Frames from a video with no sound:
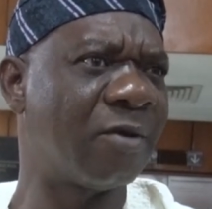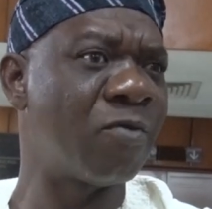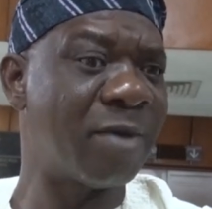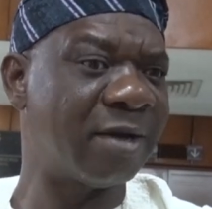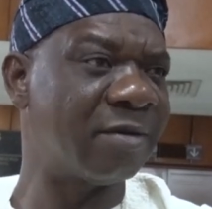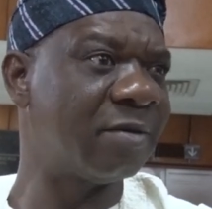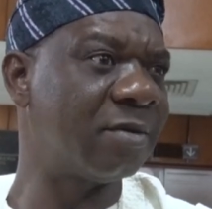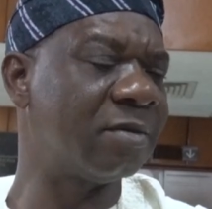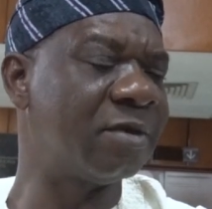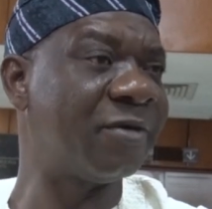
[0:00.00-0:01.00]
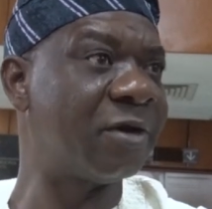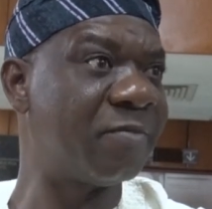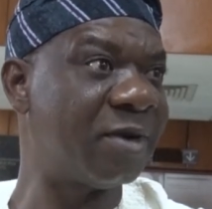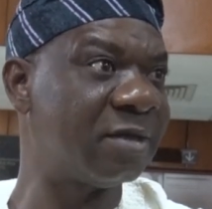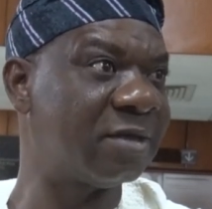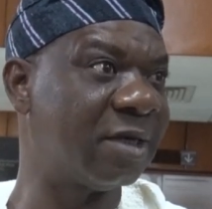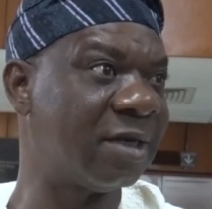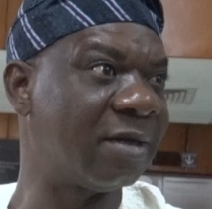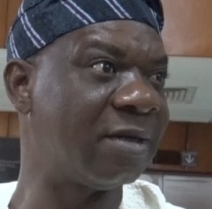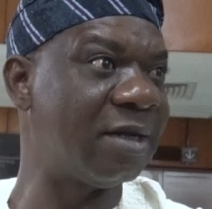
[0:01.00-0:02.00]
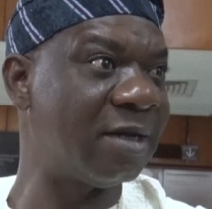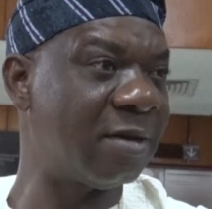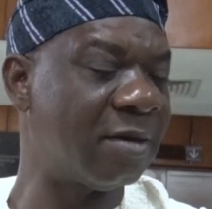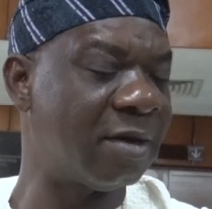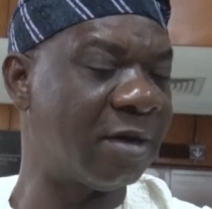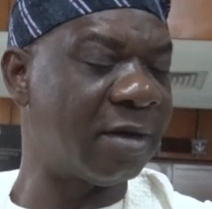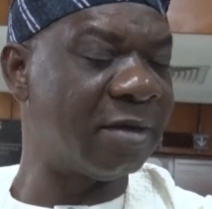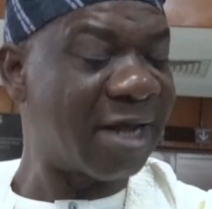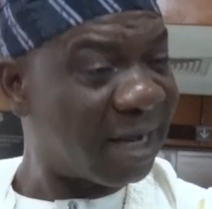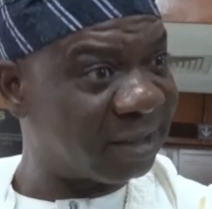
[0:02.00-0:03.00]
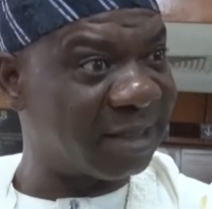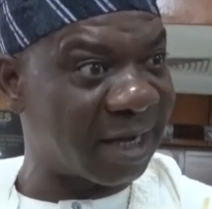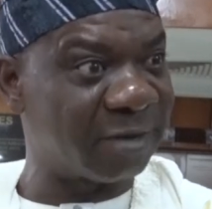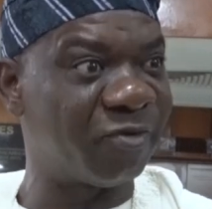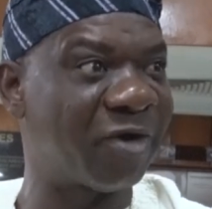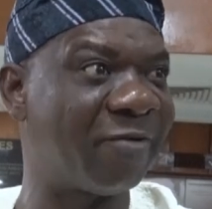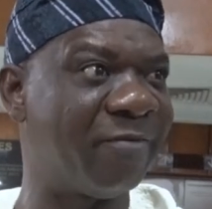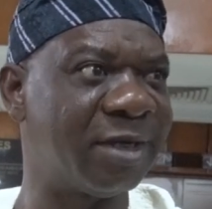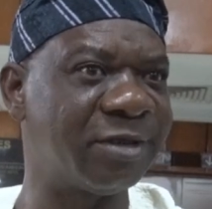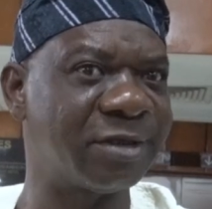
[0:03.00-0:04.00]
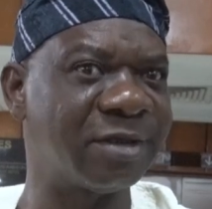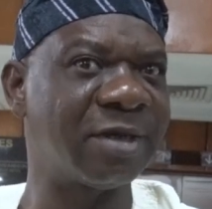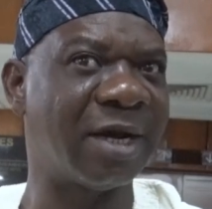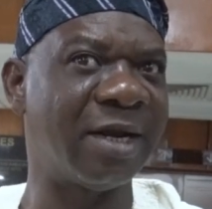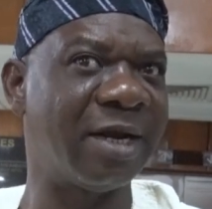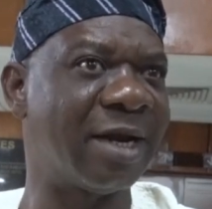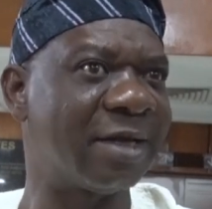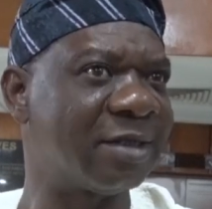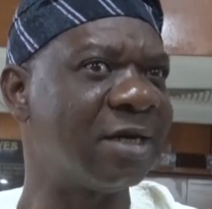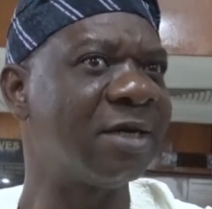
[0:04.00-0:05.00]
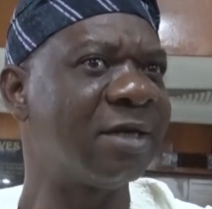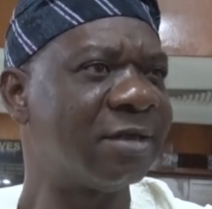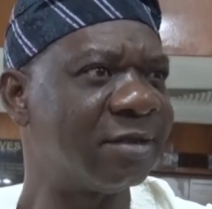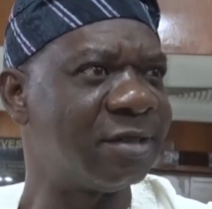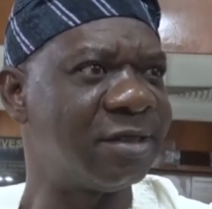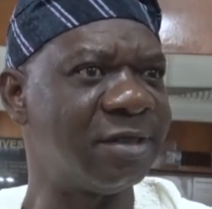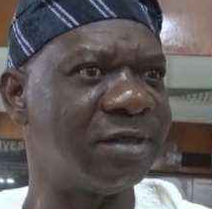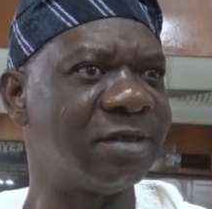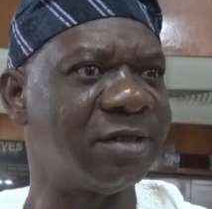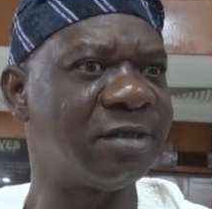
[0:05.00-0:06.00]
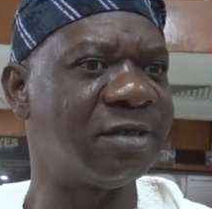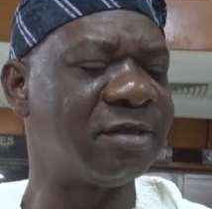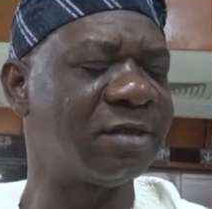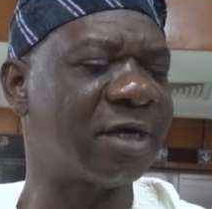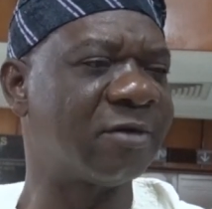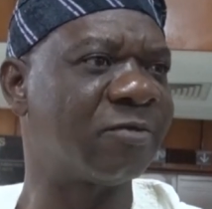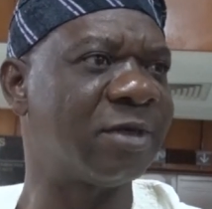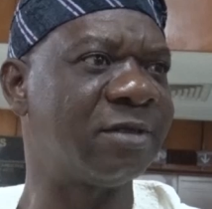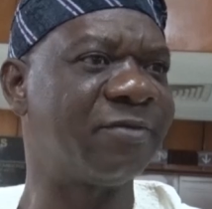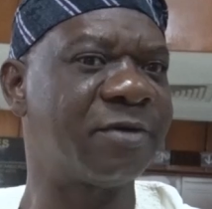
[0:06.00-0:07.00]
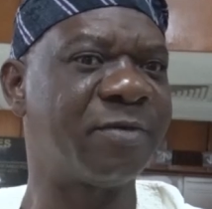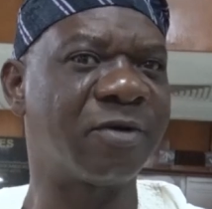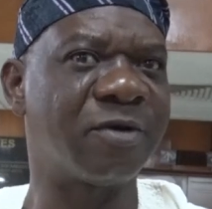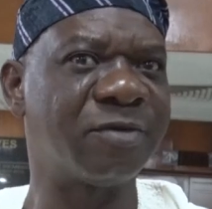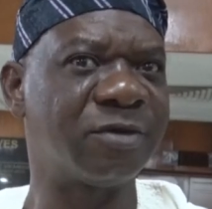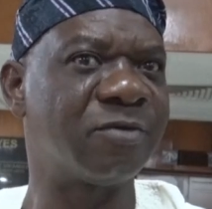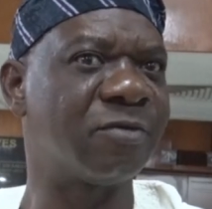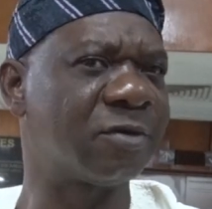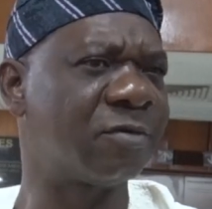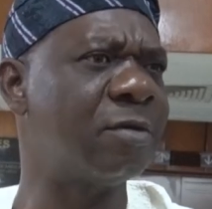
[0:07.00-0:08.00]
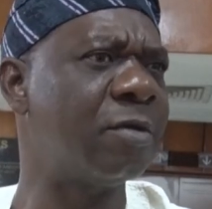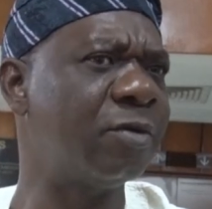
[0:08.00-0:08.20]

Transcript: human development index that we have measured, and then that the Southwest Development Commission will want to.